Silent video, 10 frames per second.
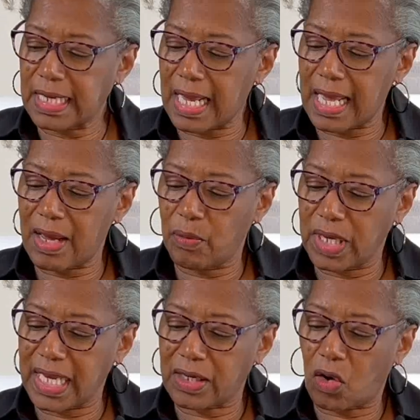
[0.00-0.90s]
and we
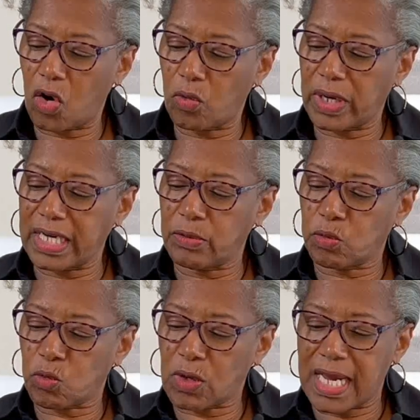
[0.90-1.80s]
had already
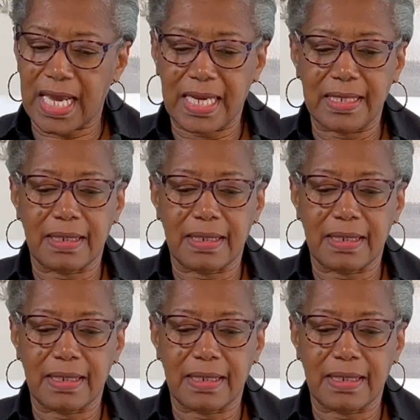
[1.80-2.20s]
read.